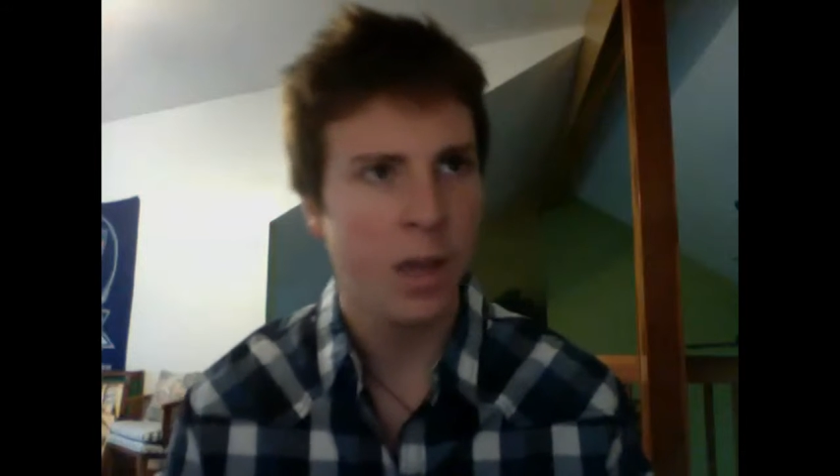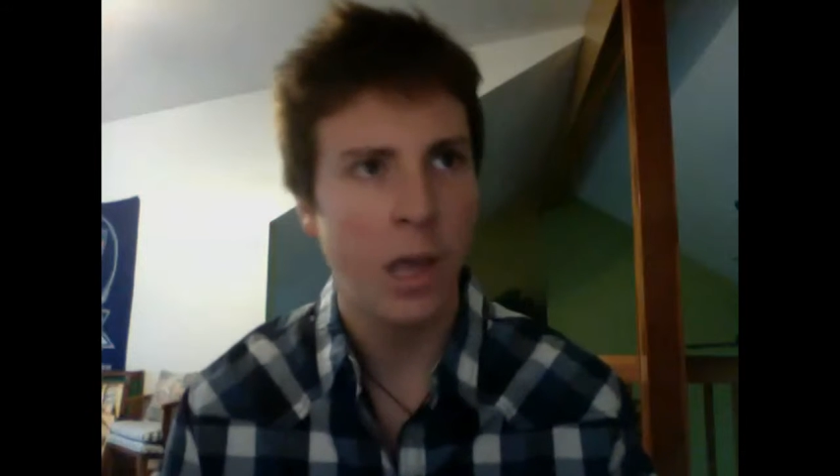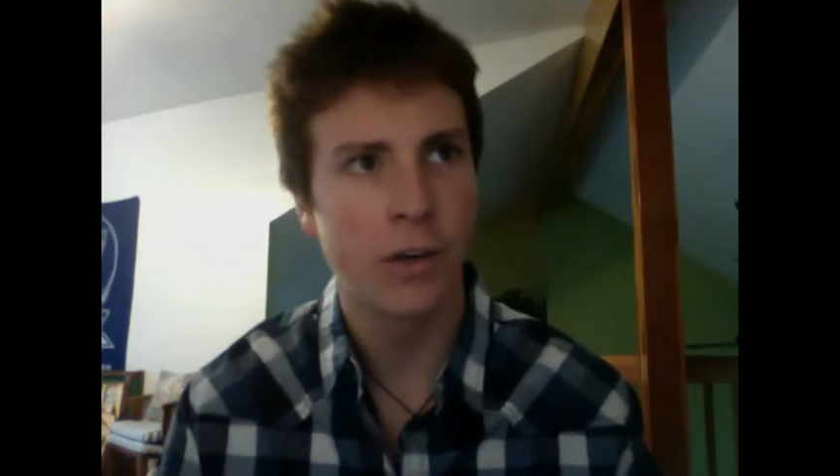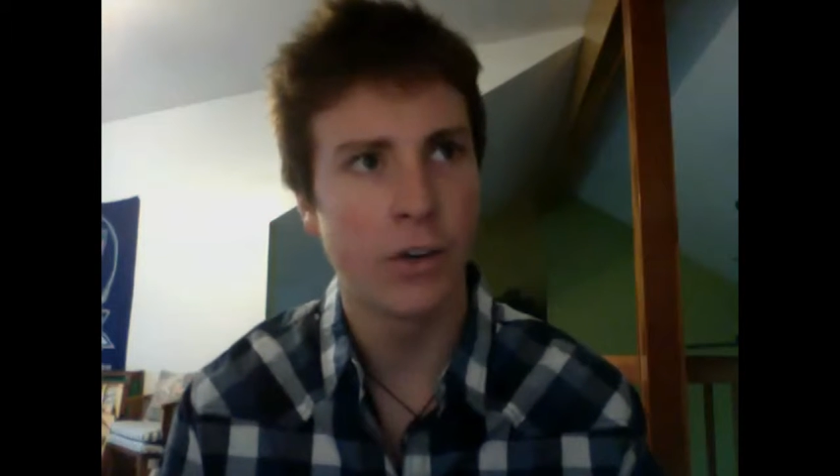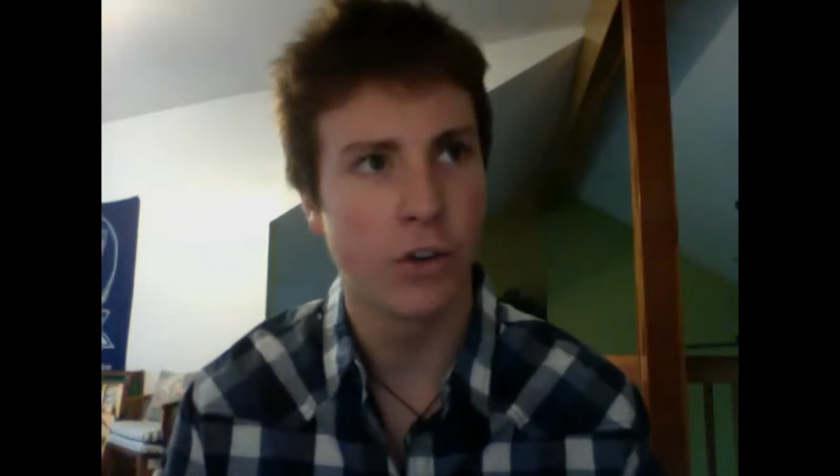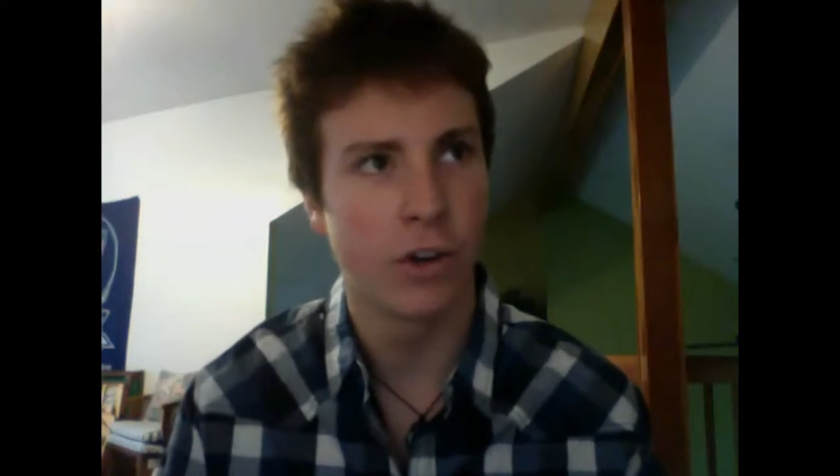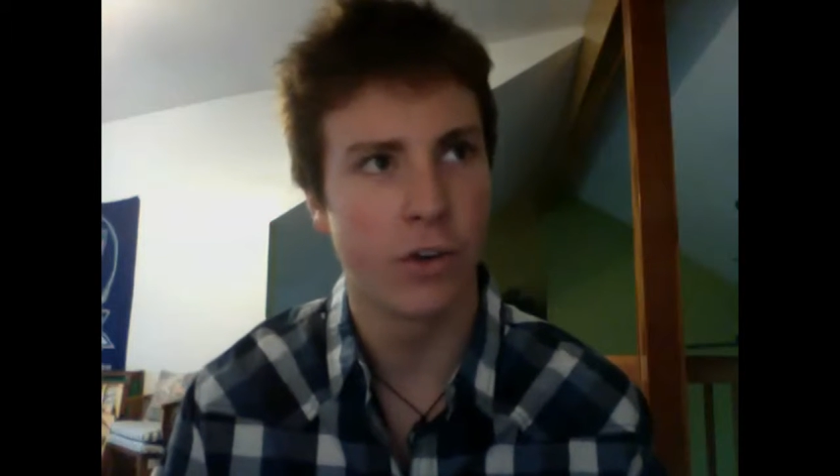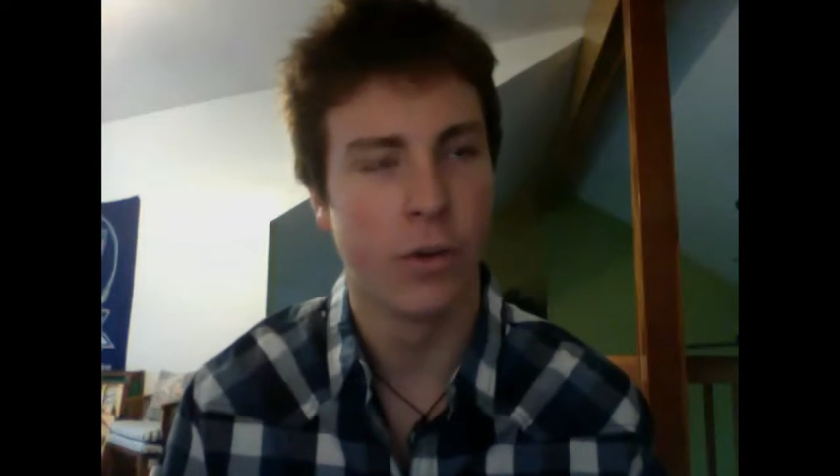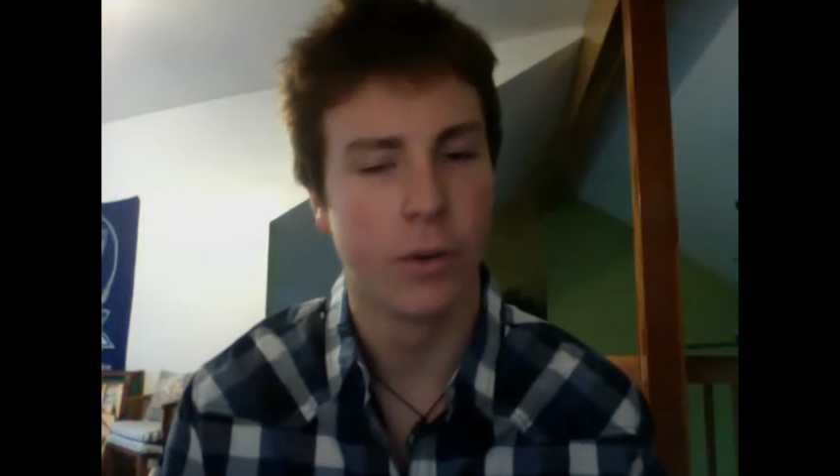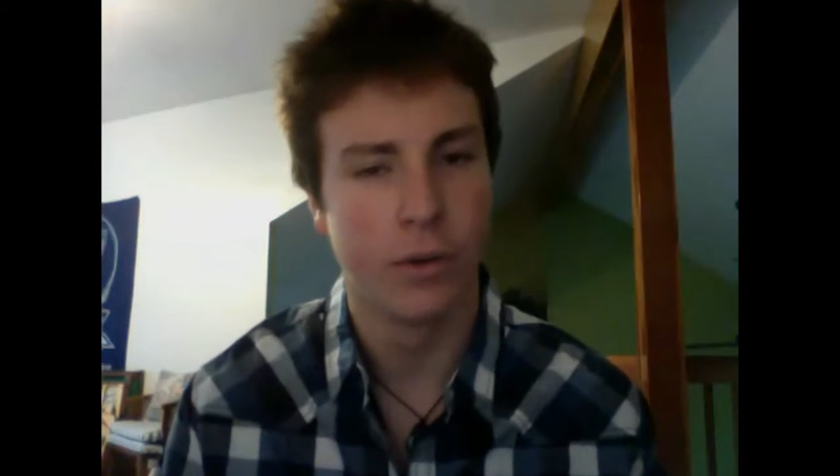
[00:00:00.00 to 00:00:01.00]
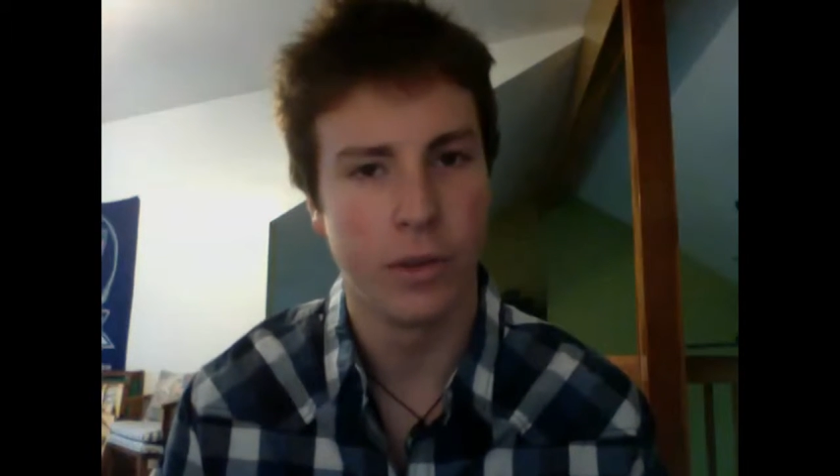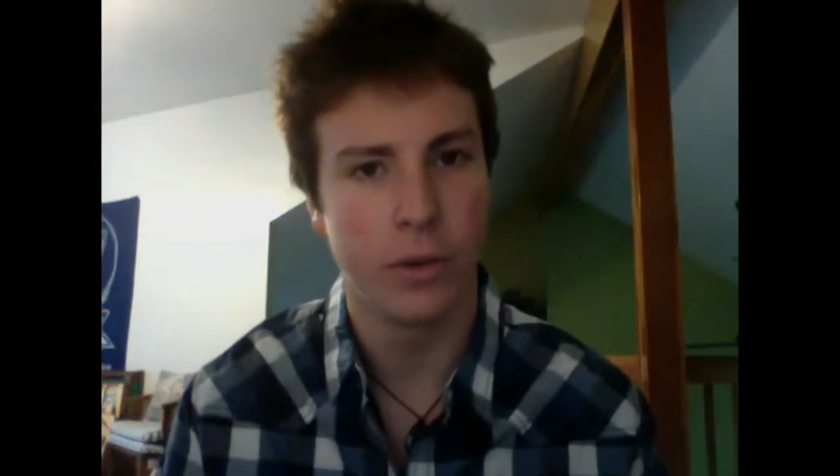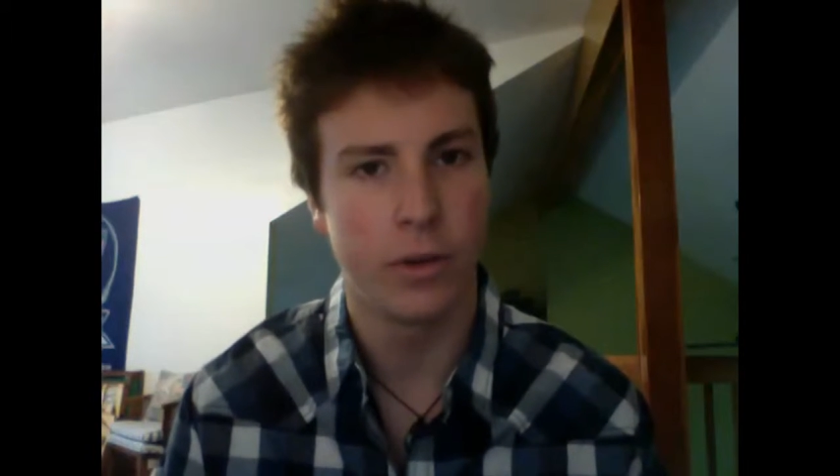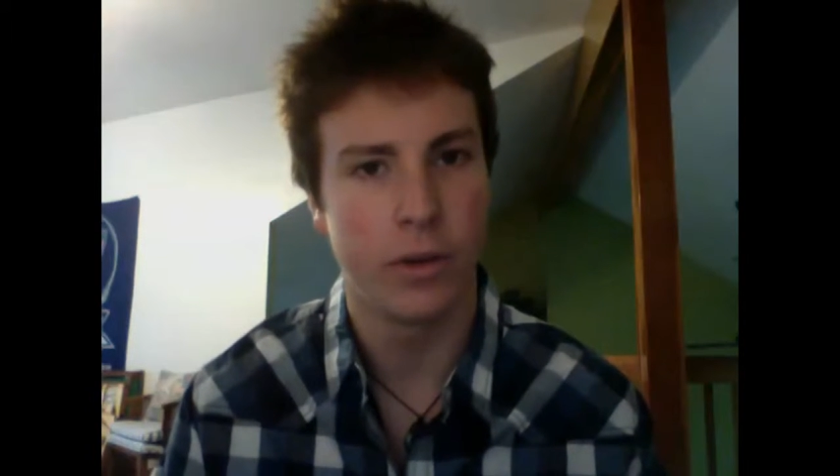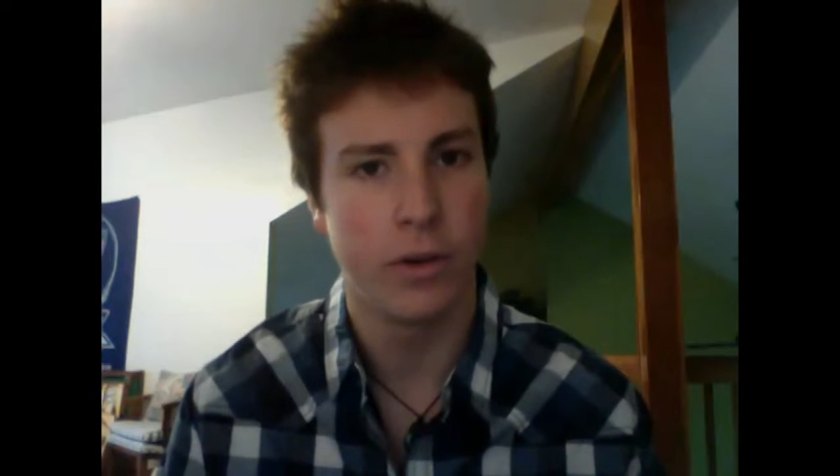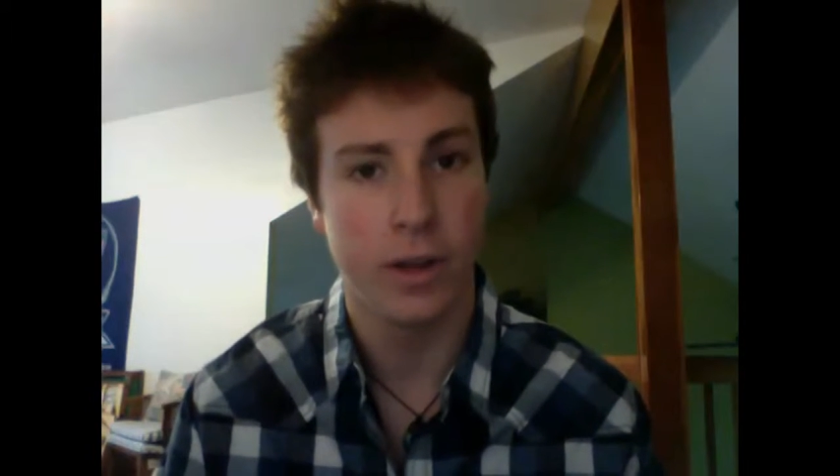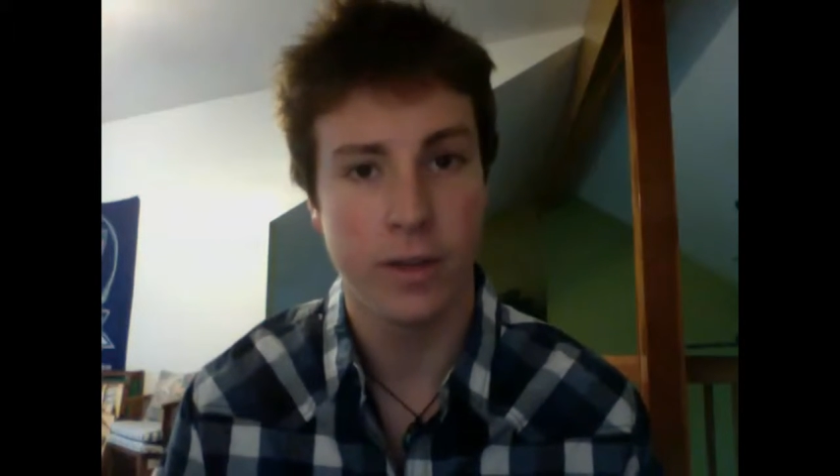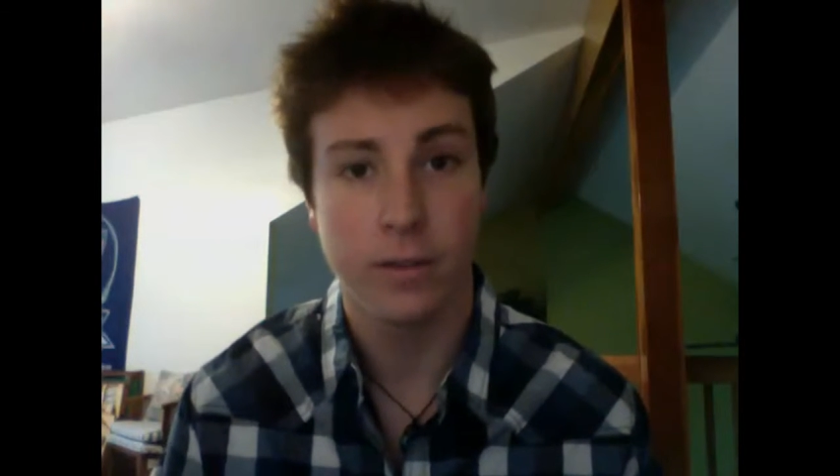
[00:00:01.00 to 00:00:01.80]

I'm gonna try to grow one really quick. You ready?